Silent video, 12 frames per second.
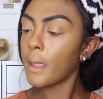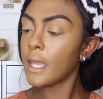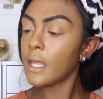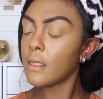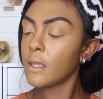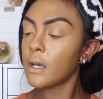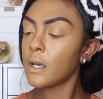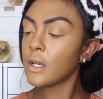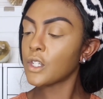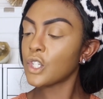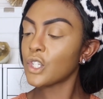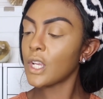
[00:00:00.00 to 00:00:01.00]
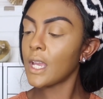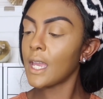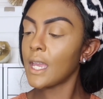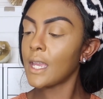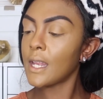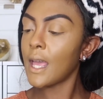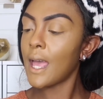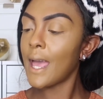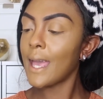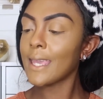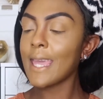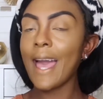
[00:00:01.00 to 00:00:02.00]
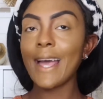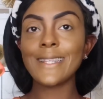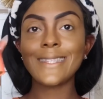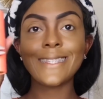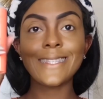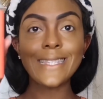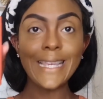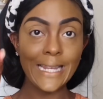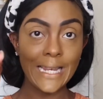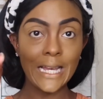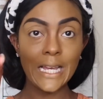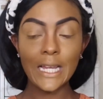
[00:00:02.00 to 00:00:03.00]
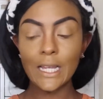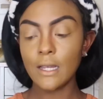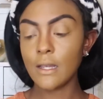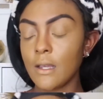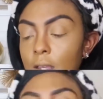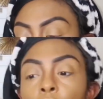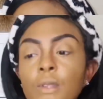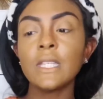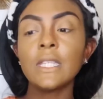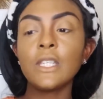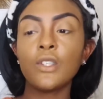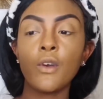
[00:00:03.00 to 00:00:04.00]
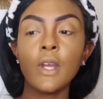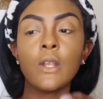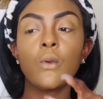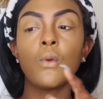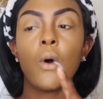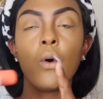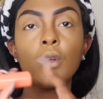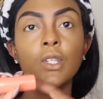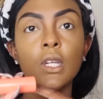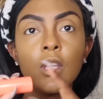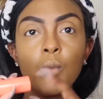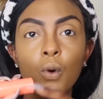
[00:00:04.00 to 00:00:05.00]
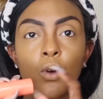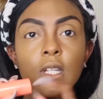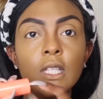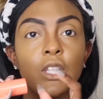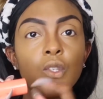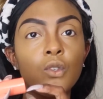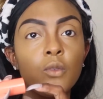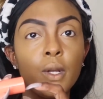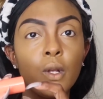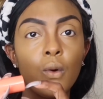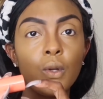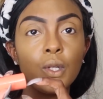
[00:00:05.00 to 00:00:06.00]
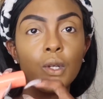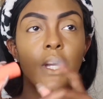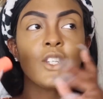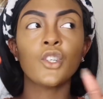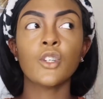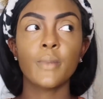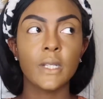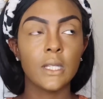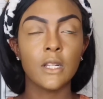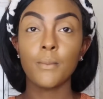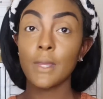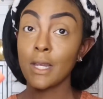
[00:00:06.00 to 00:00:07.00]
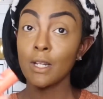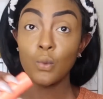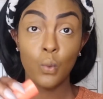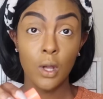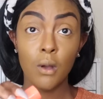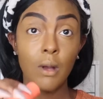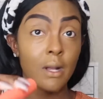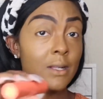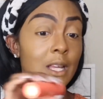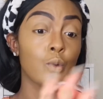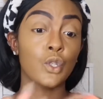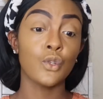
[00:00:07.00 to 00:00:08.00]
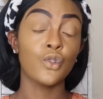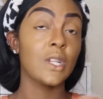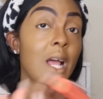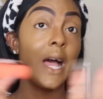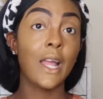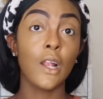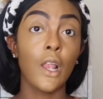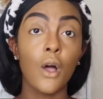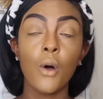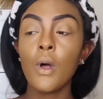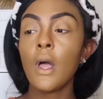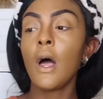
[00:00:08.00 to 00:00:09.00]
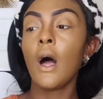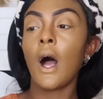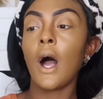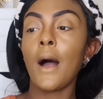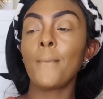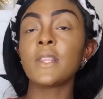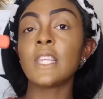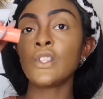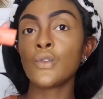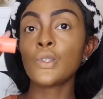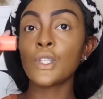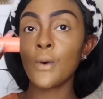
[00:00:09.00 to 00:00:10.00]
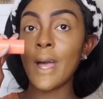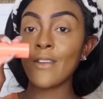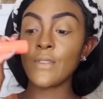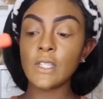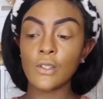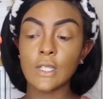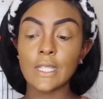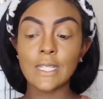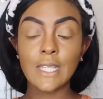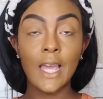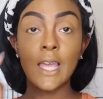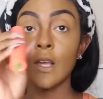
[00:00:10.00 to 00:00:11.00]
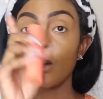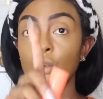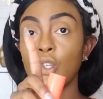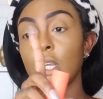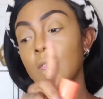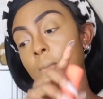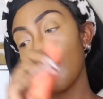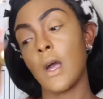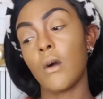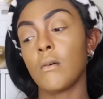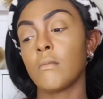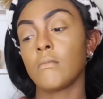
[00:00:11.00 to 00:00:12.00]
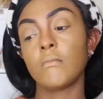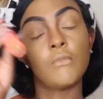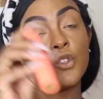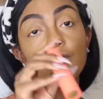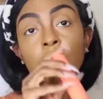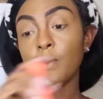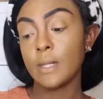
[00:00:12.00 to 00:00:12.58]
the shade Katsina. I don't think these are in Ulta anymore because these used to be in Ulta. I should have picked it up then as well because I was searching high and low. But they do still have these on the site. Go check them out. Juvia's